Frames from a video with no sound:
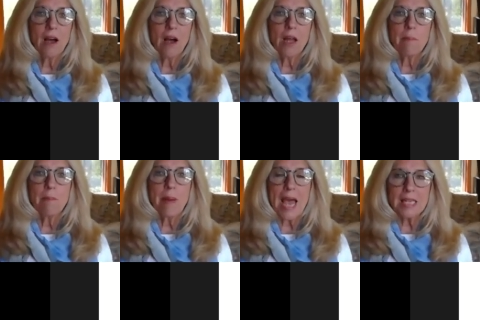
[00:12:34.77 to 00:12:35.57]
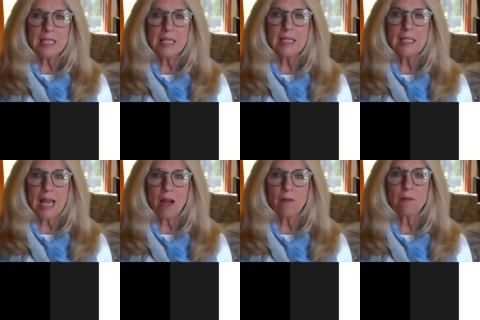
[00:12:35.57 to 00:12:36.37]
on passing
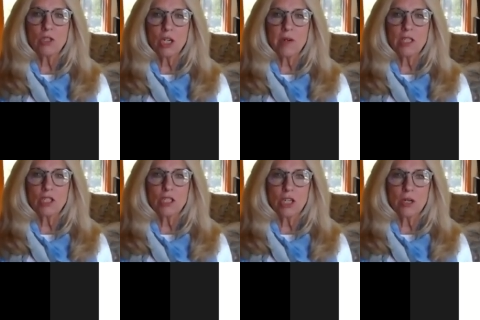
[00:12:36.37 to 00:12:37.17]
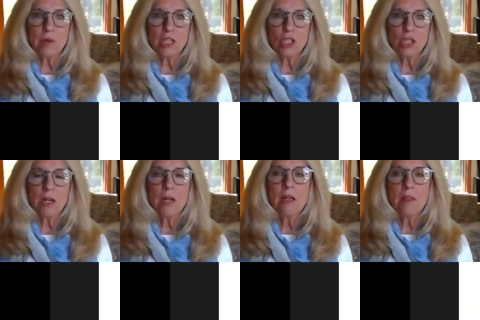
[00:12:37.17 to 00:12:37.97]
down from generation to generation